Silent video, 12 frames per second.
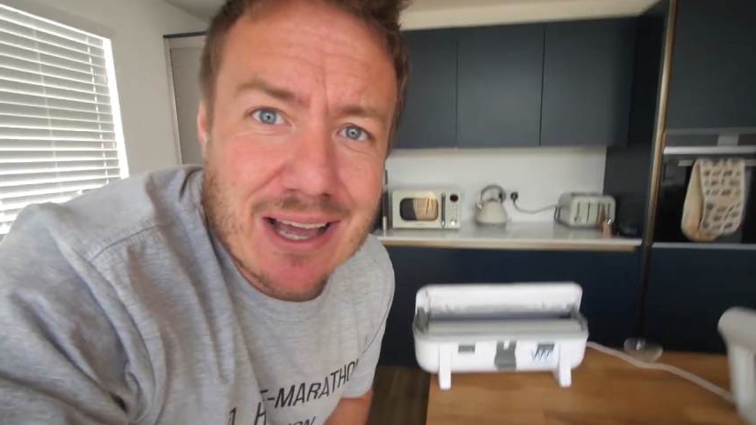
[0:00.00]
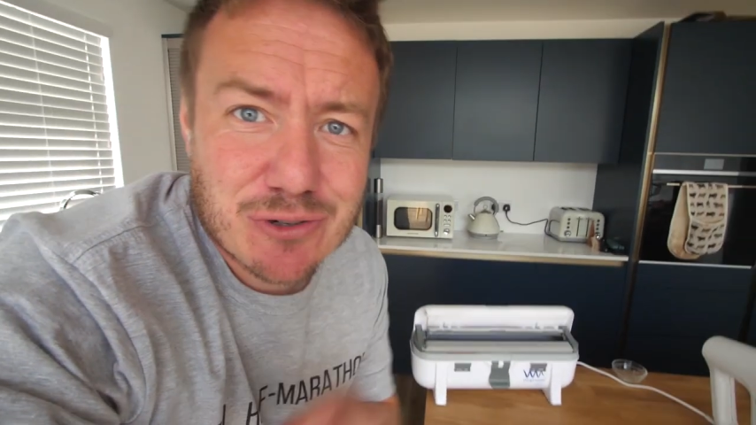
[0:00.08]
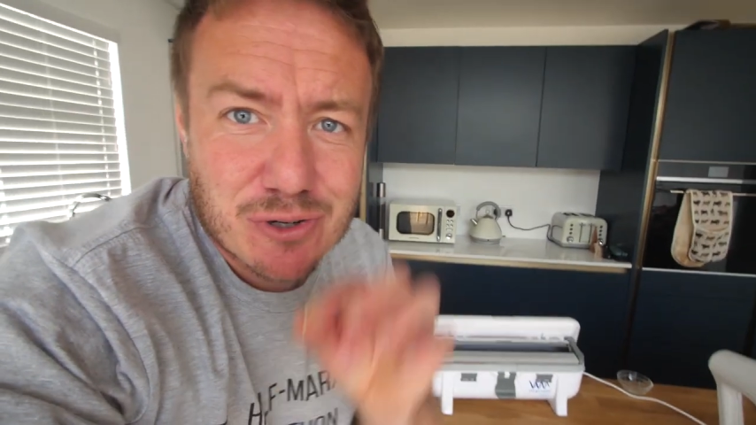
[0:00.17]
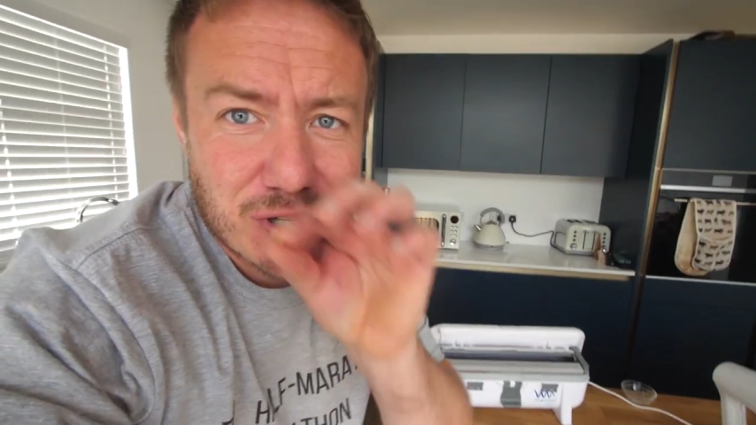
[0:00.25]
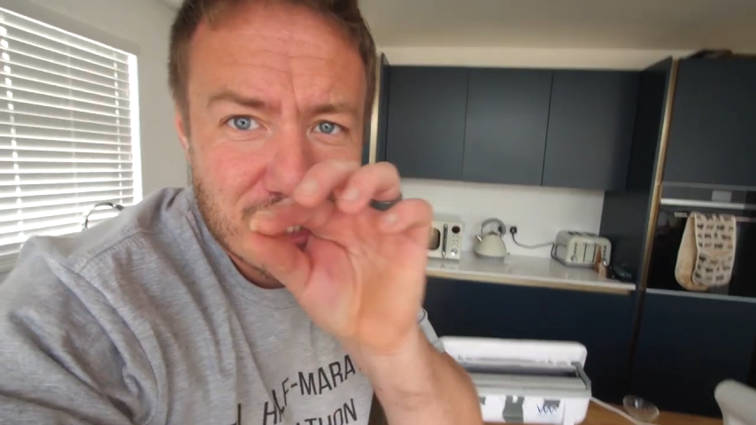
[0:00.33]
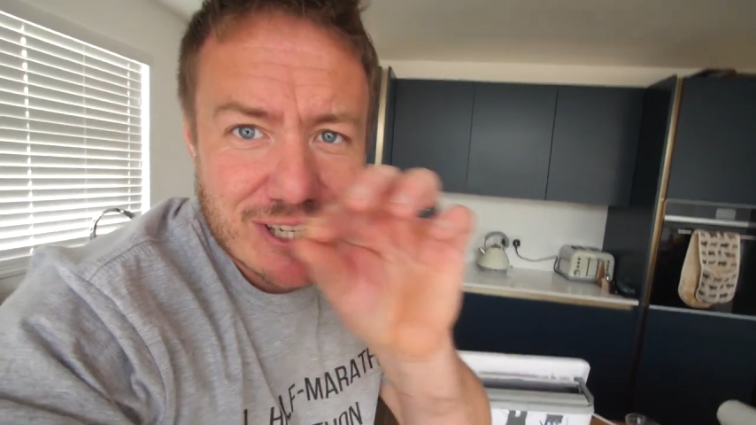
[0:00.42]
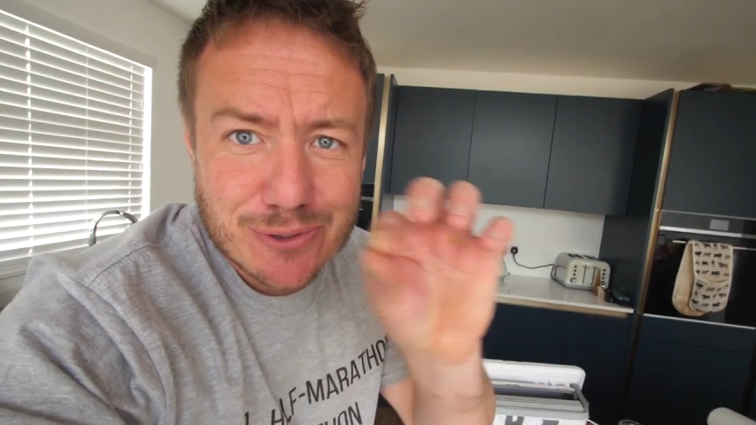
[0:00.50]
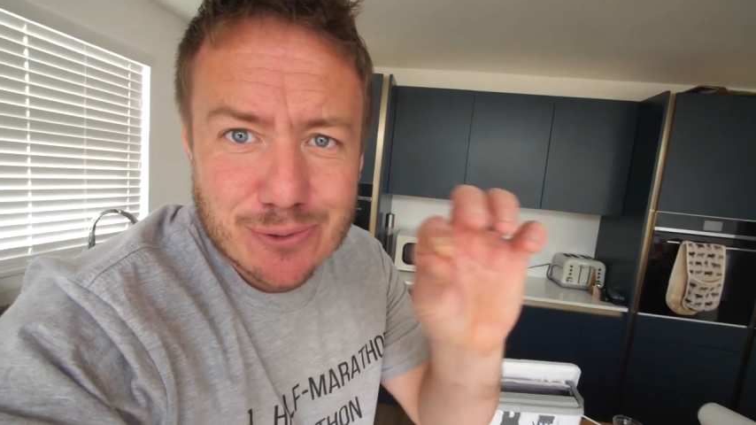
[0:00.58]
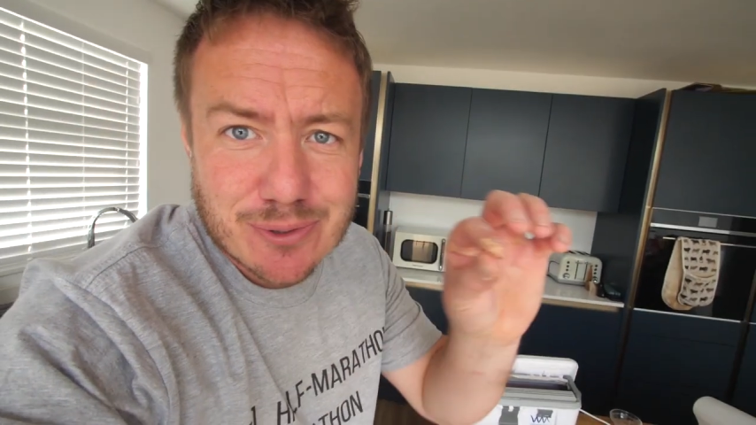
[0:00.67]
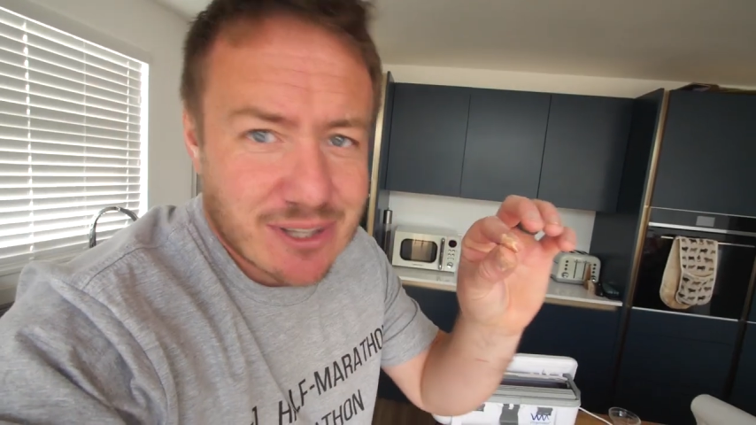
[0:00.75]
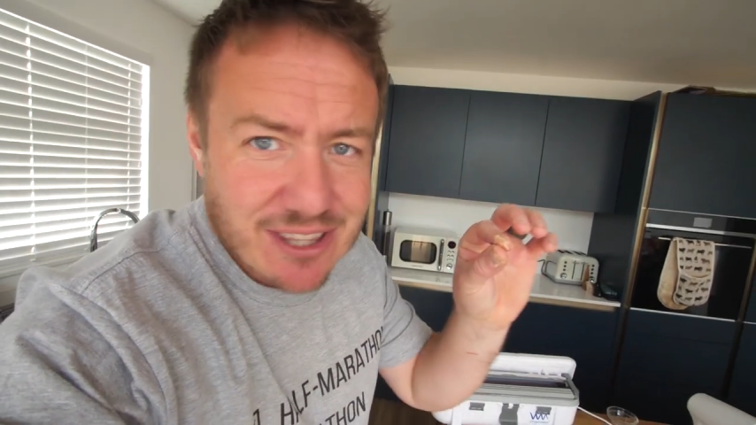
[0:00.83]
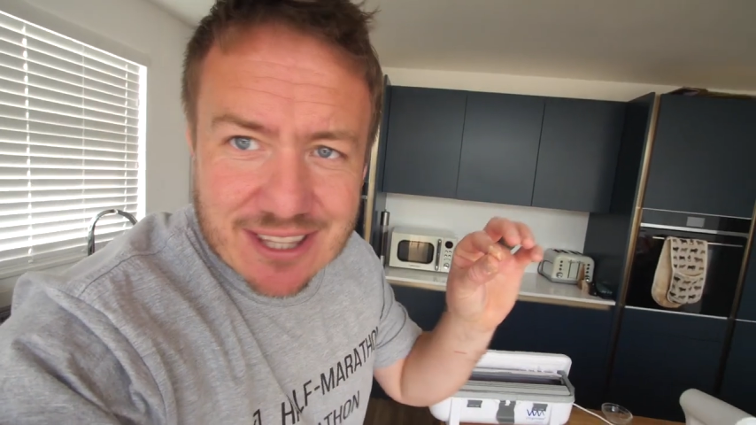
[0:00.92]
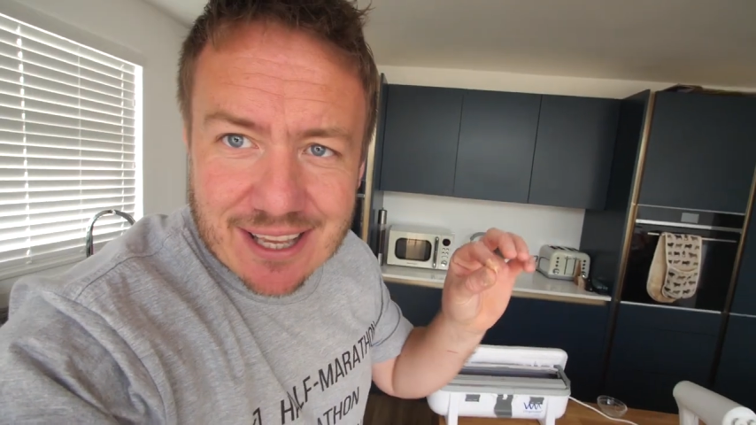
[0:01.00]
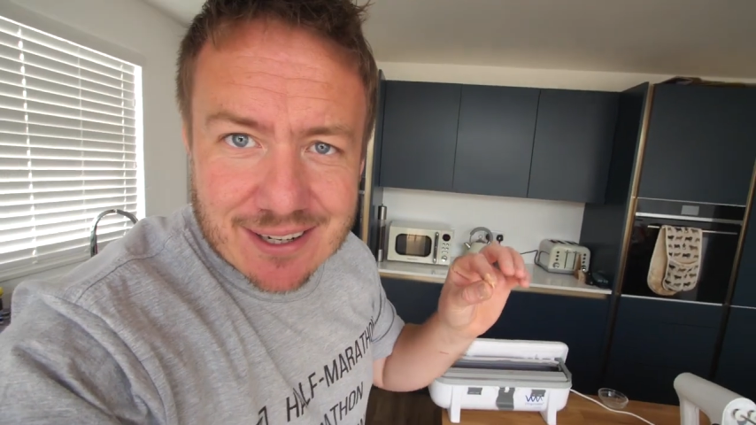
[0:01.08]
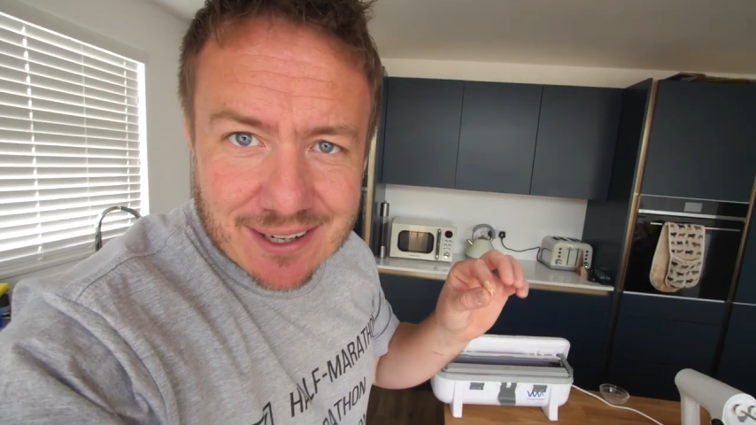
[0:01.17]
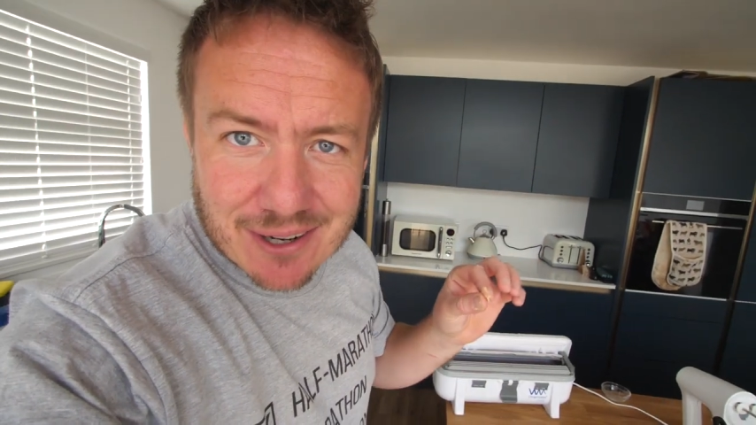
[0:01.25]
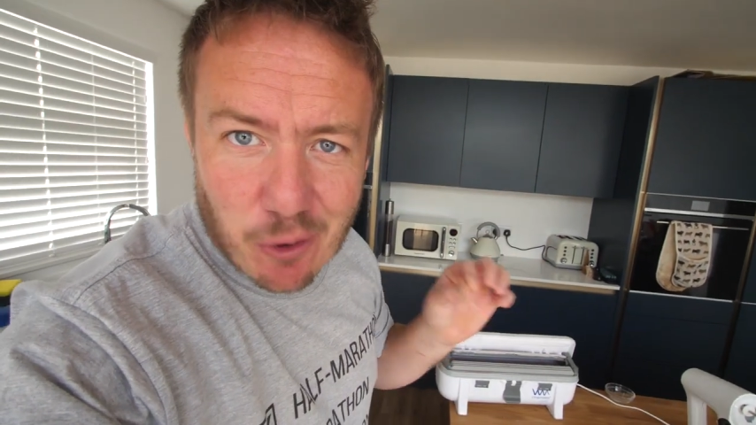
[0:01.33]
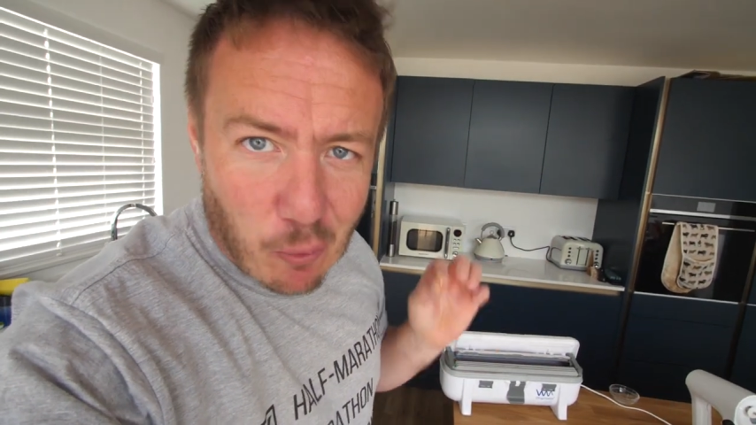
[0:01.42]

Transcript: traditional thin